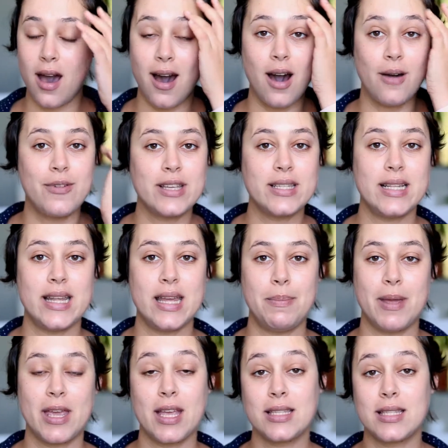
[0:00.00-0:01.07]
Obviously,
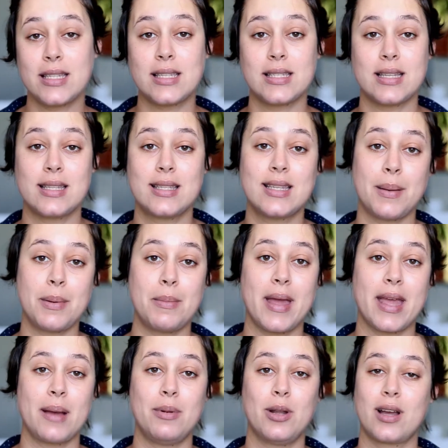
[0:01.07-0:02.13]
because this is a summer
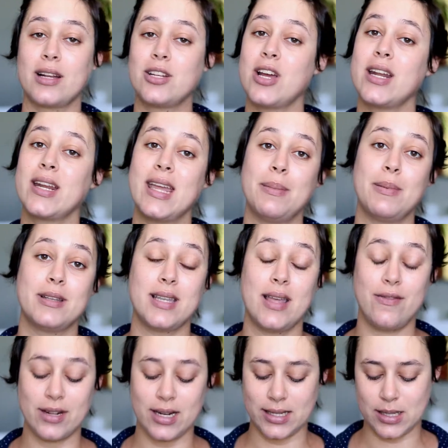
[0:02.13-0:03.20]
makeup look, I try to keep it as
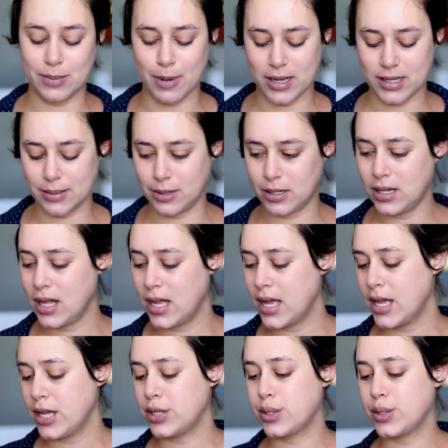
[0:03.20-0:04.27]
effortless as possible.
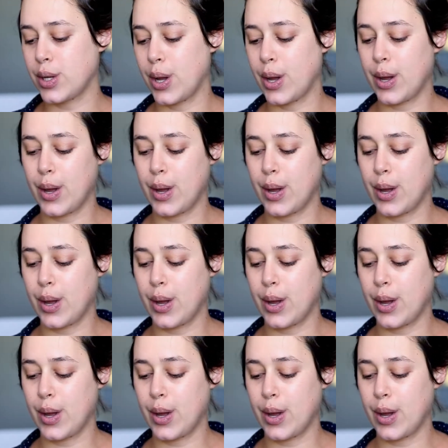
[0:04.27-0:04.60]
So